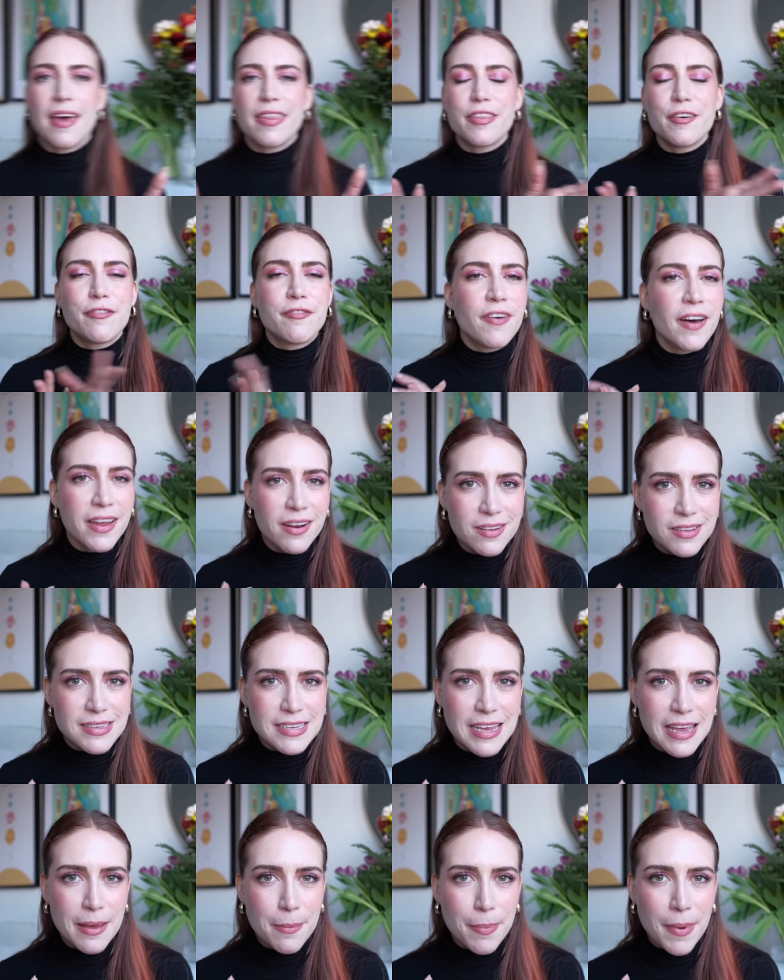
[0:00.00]
And the final
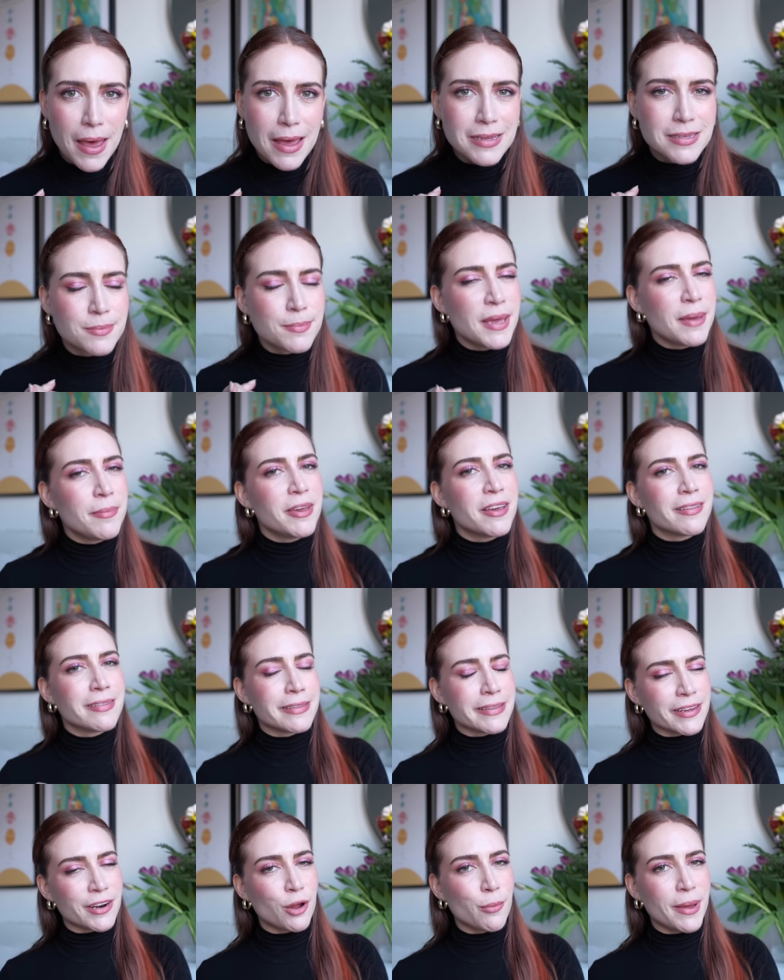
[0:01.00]
tip is maybe a
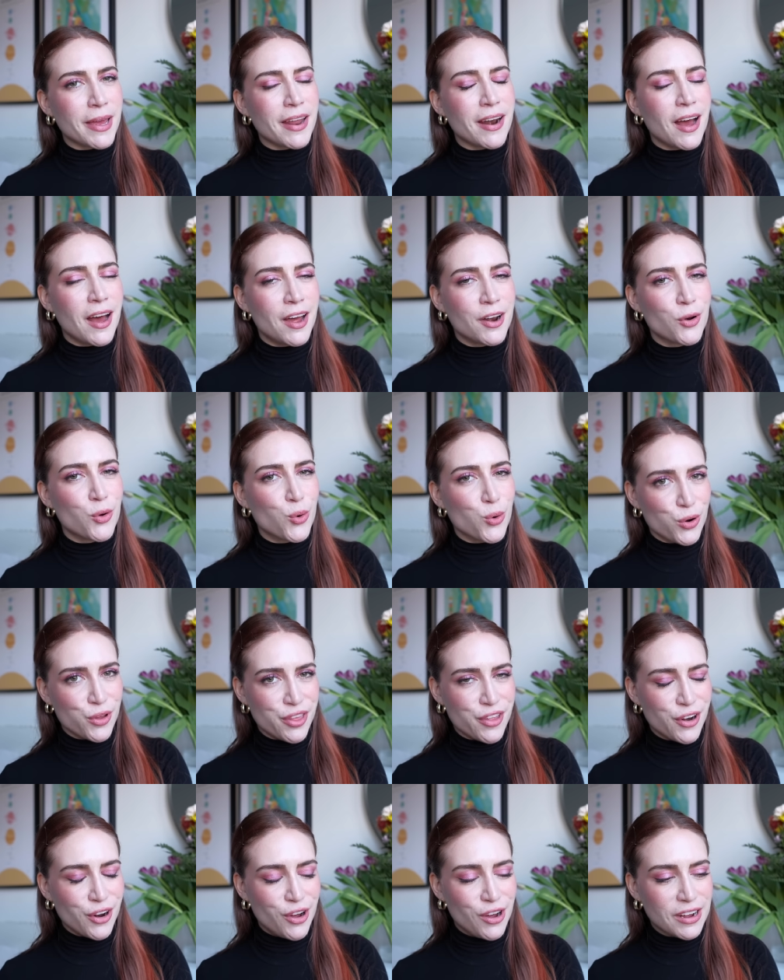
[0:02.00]
little bit
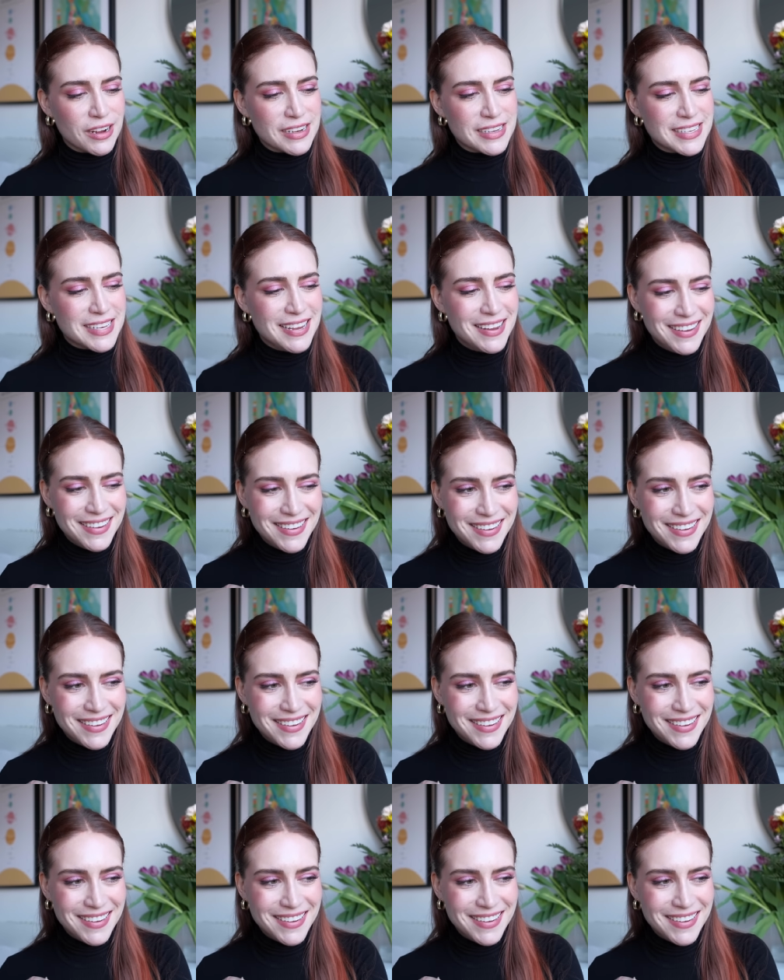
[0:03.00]
unorthodox.